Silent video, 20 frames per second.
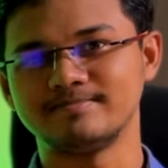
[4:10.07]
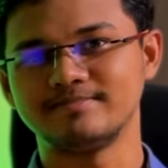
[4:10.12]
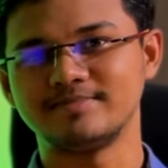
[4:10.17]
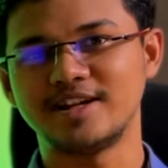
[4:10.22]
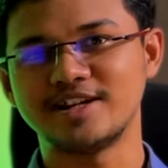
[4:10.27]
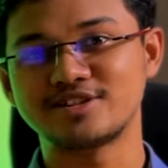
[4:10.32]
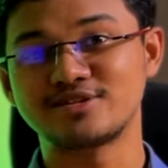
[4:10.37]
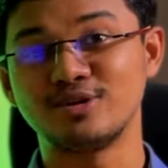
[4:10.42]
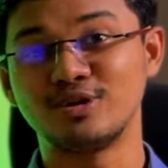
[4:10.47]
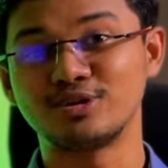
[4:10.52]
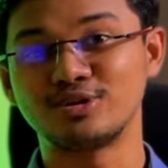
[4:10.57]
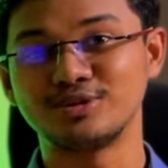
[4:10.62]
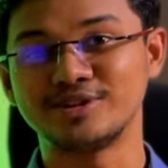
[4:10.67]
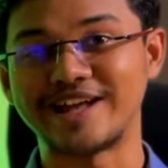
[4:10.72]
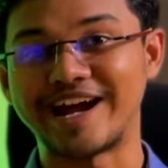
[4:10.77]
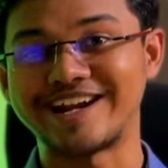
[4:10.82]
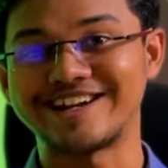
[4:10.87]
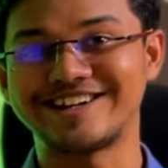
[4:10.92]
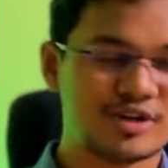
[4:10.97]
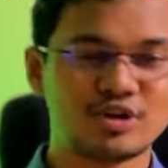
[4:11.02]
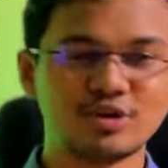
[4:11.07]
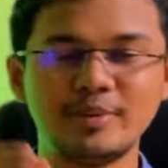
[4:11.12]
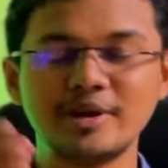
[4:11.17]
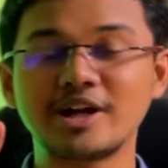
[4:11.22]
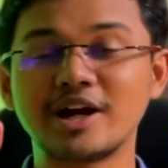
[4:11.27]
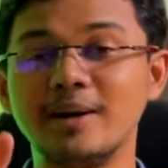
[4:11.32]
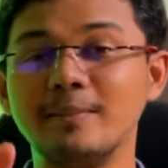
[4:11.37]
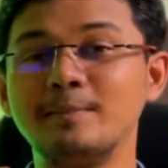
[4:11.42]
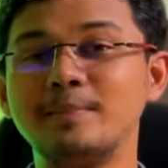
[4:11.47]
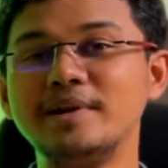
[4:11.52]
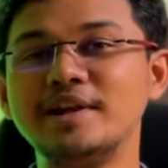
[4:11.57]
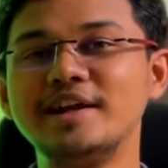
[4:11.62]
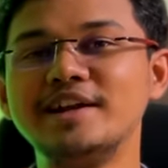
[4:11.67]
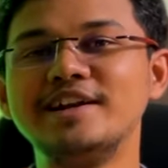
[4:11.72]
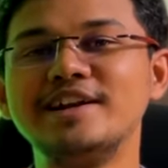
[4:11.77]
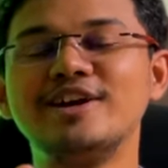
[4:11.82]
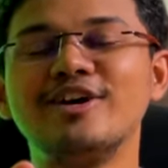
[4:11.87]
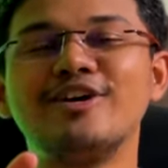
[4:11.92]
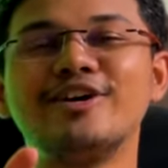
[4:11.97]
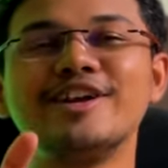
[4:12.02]
Let's go to that. To be
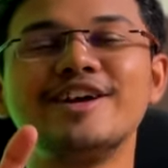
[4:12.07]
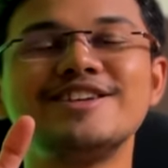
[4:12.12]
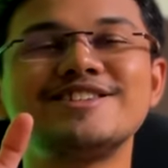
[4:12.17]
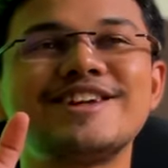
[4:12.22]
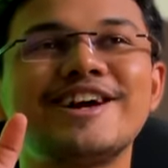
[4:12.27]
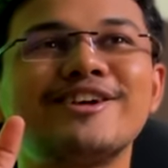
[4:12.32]
completely honest,